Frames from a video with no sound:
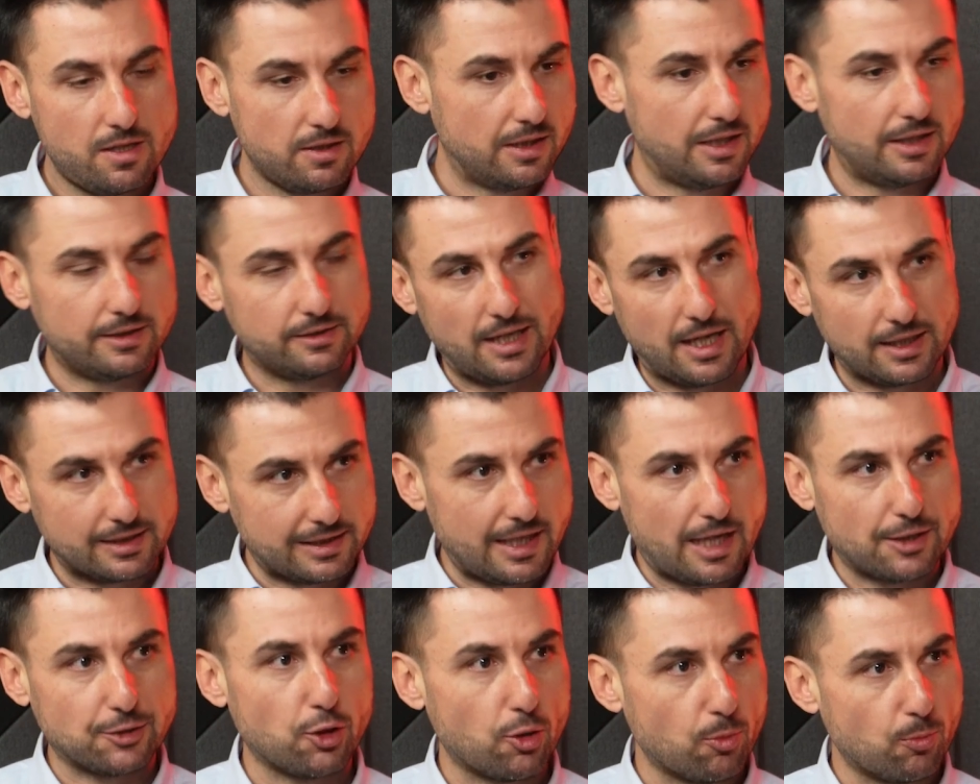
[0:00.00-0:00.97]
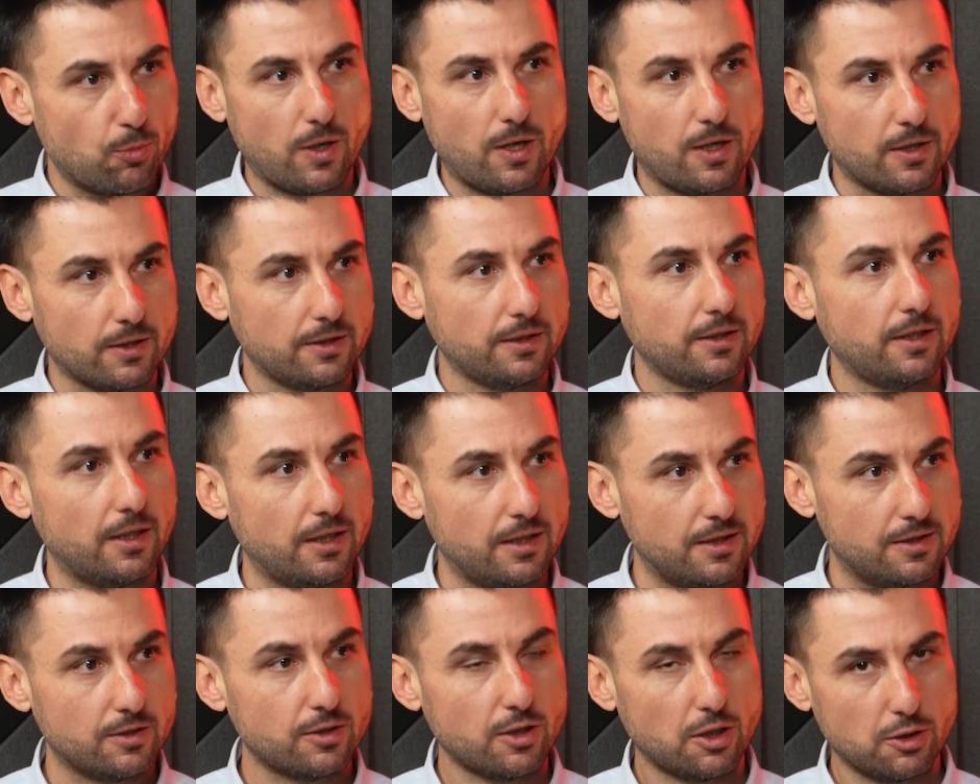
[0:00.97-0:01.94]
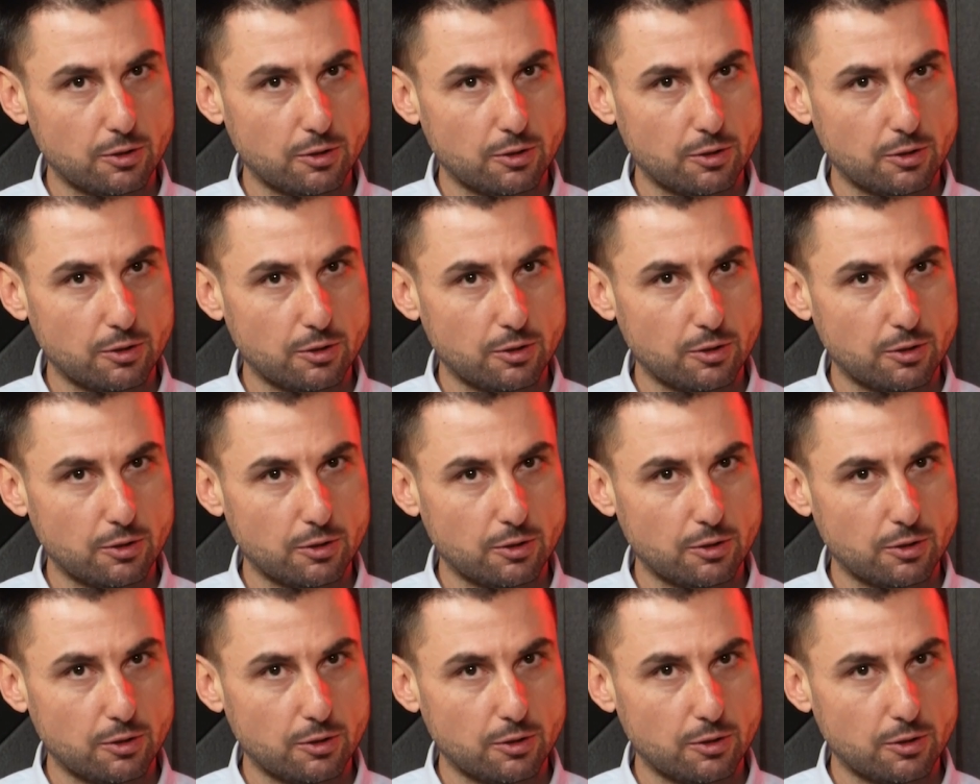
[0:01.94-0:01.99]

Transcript: That latter part is